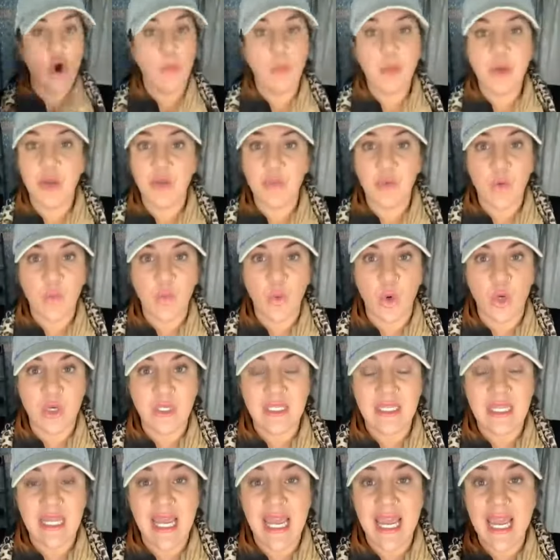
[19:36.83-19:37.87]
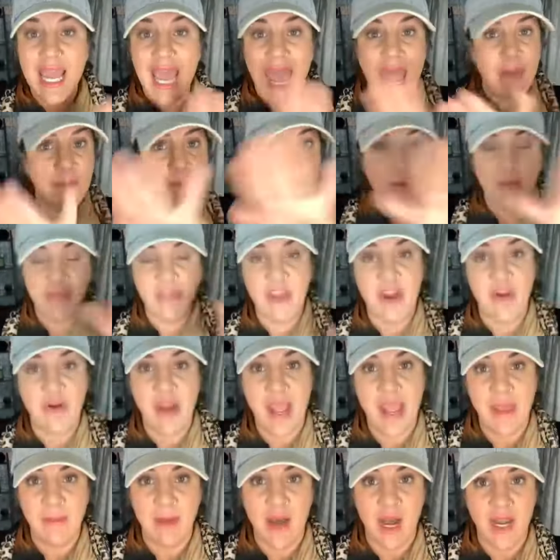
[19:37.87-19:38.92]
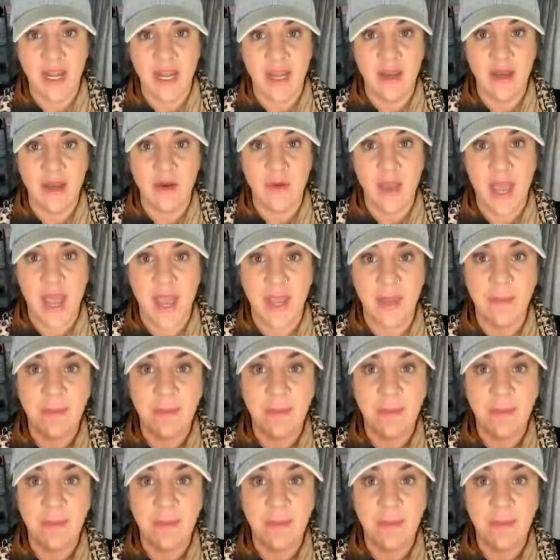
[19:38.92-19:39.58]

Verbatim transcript: a rewards link and put their name on it, okay?